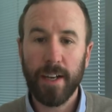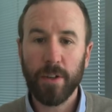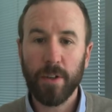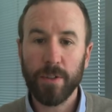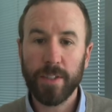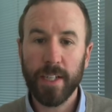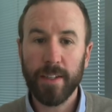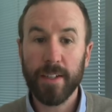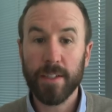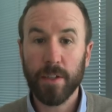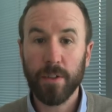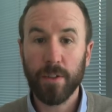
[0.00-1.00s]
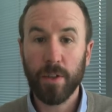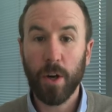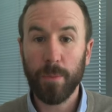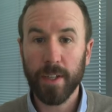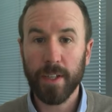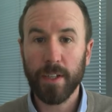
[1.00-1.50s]
content that is
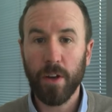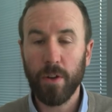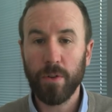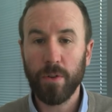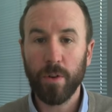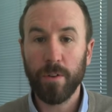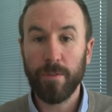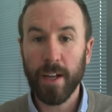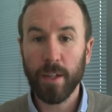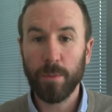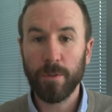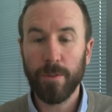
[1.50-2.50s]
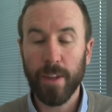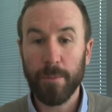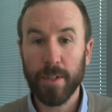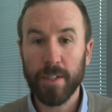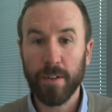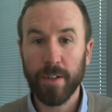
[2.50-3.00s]
commonly known or available for that
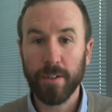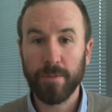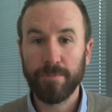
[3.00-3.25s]
material.